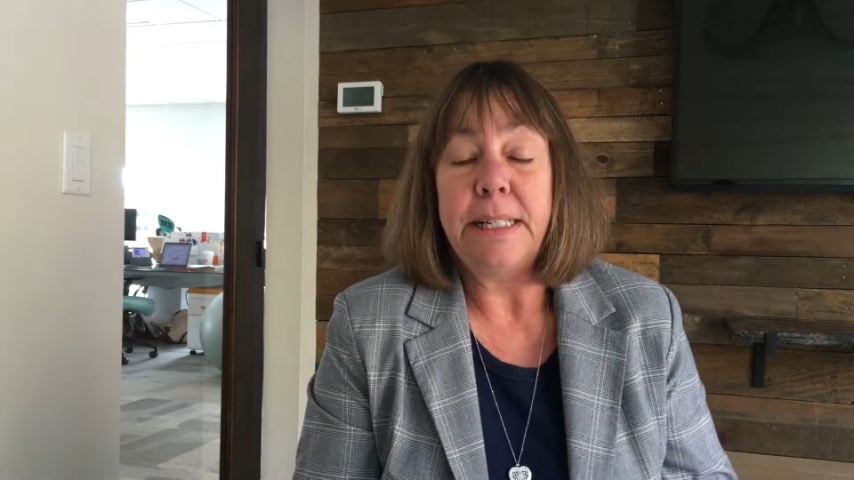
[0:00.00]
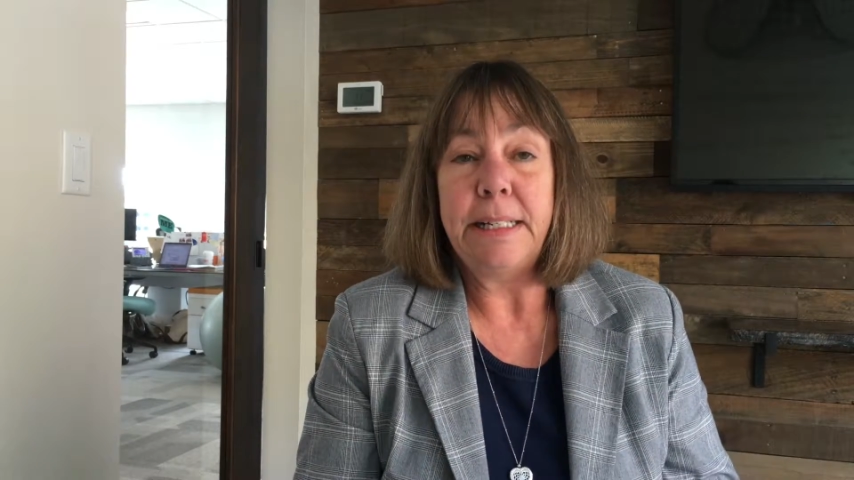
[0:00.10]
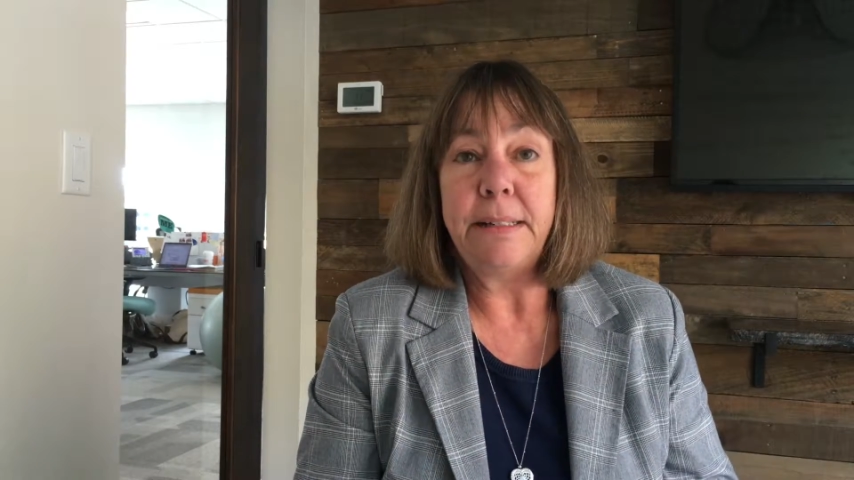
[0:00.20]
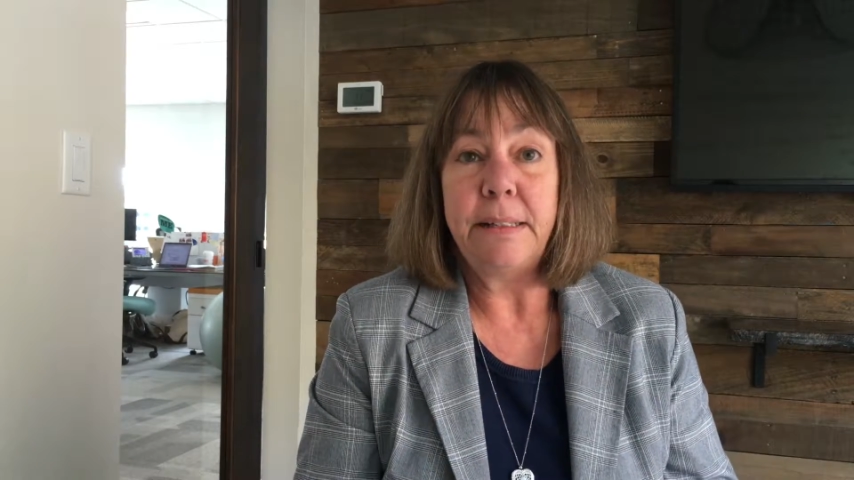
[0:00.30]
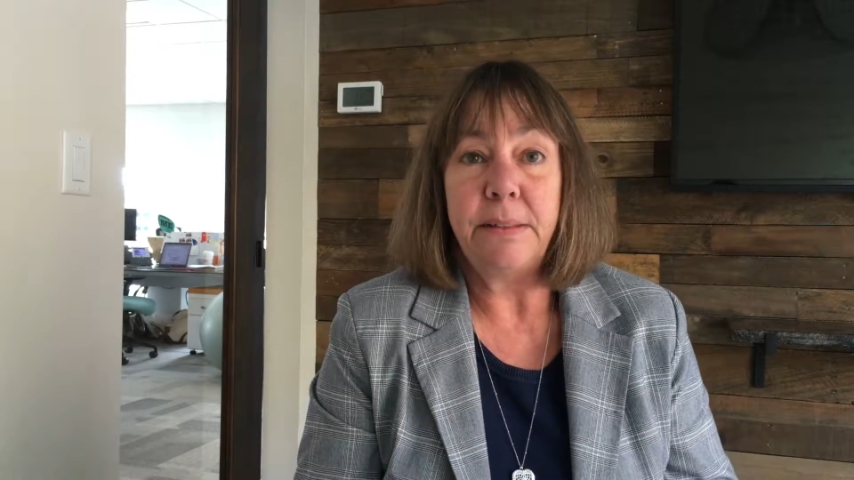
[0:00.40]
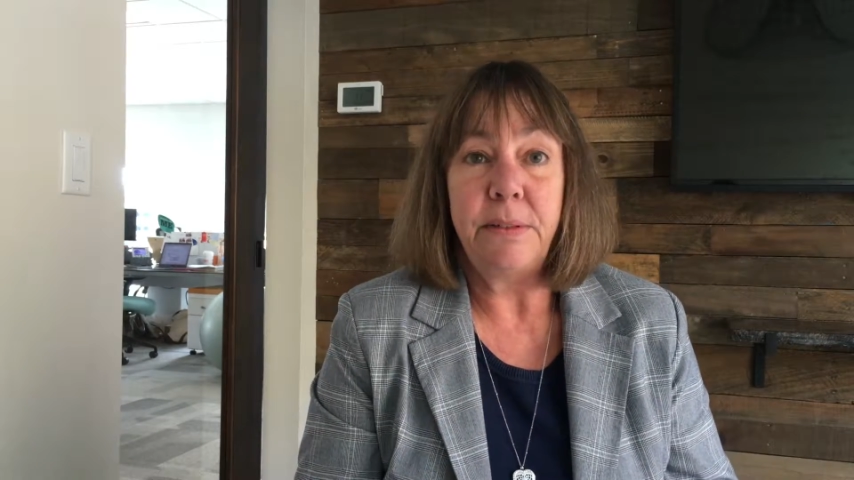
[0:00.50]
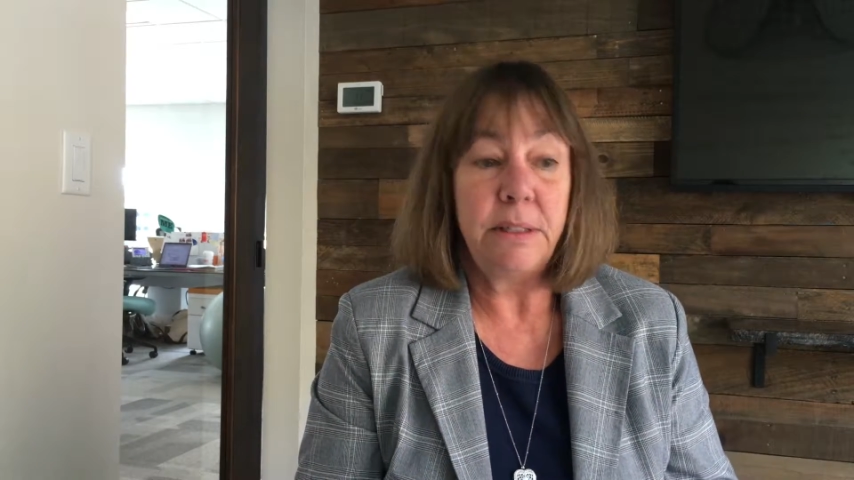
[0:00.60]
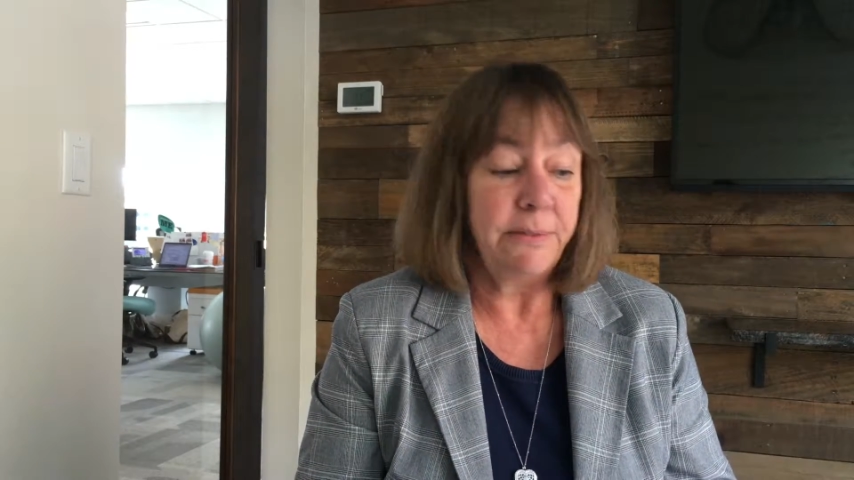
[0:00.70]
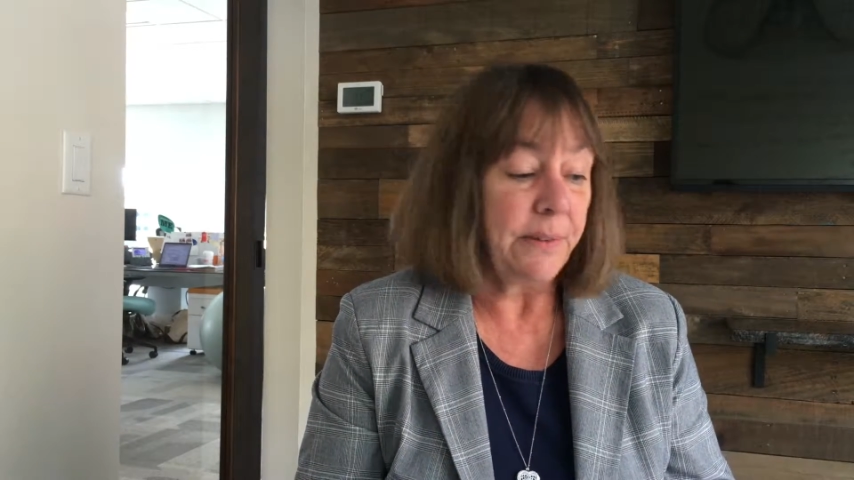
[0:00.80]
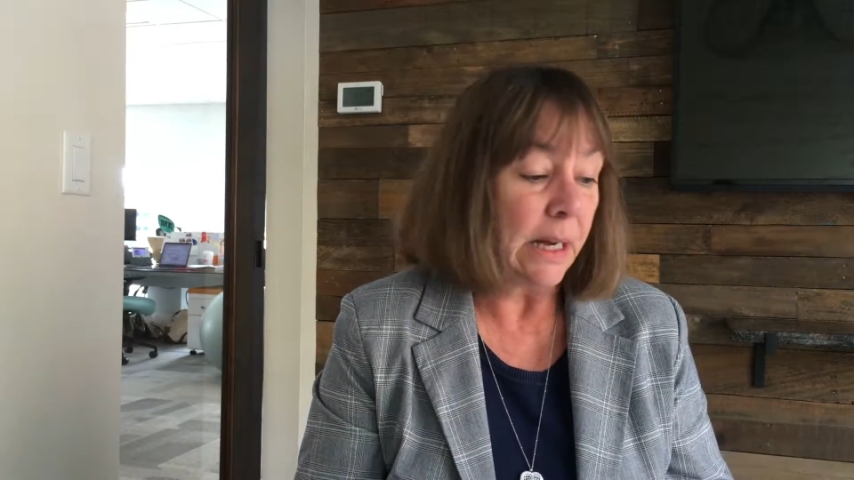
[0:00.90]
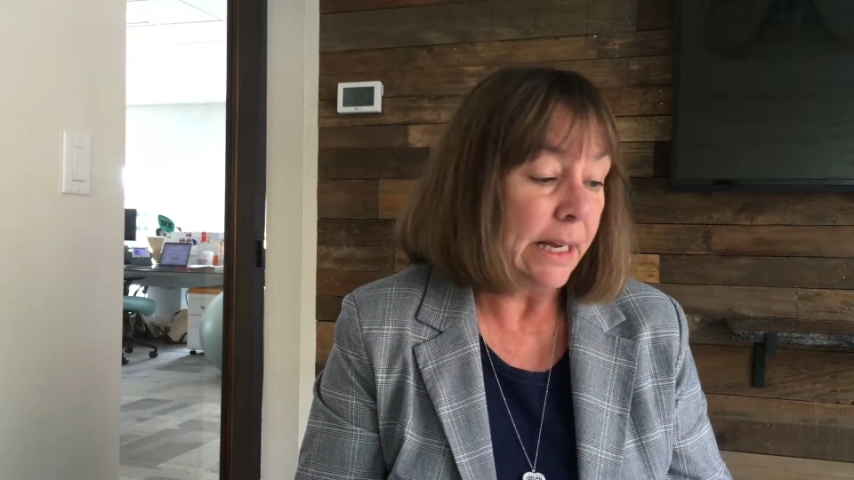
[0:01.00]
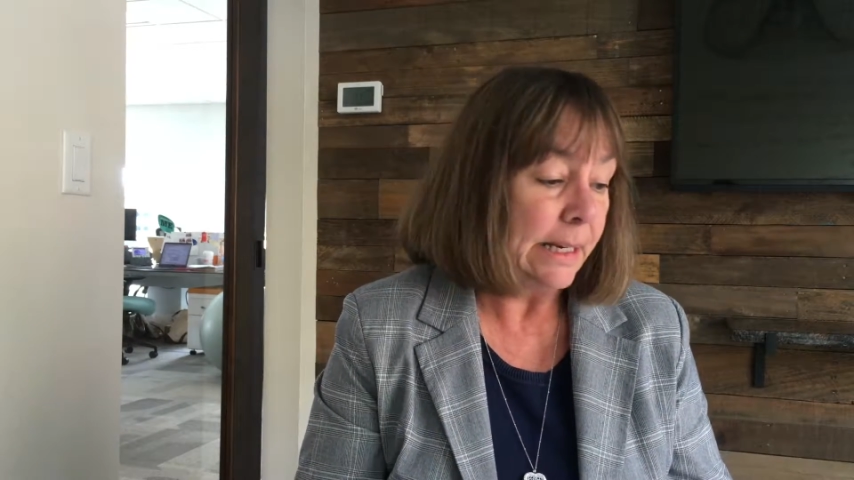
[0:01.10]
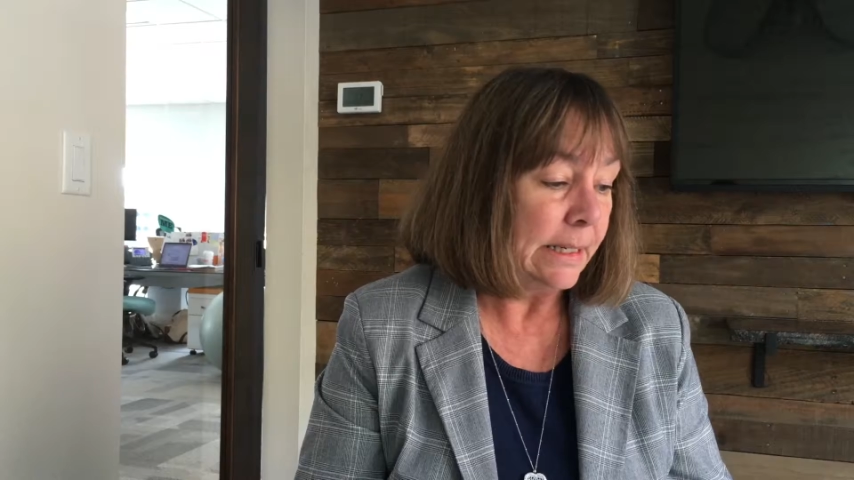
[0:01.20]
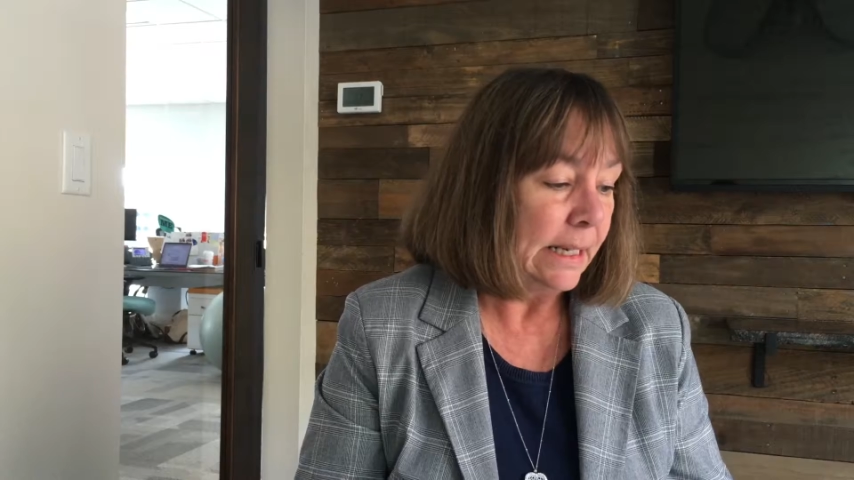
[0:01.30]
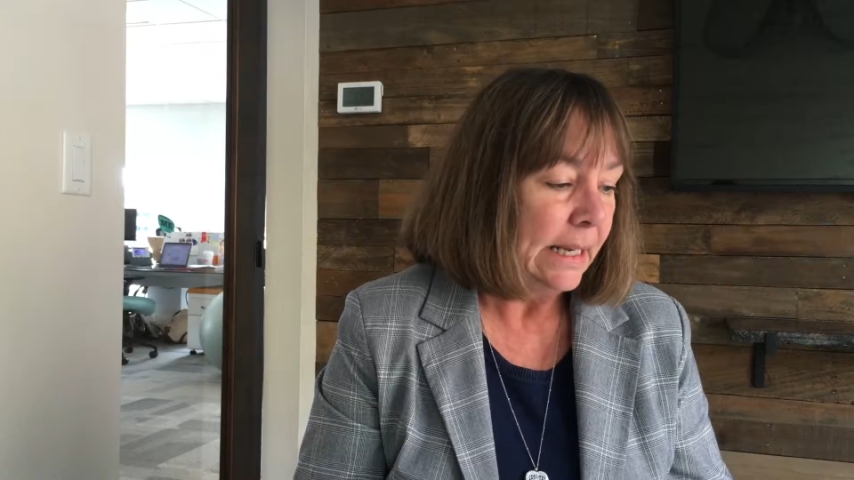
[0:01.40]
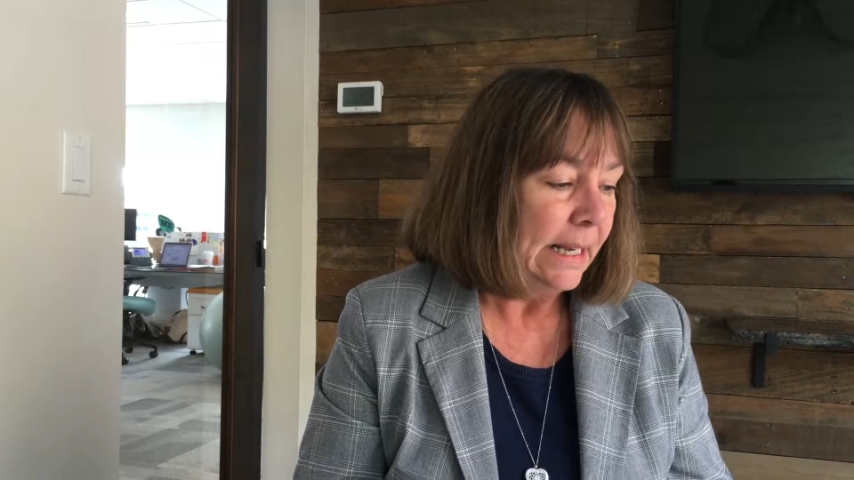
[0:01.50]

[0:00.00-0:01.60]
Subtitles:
needed to find.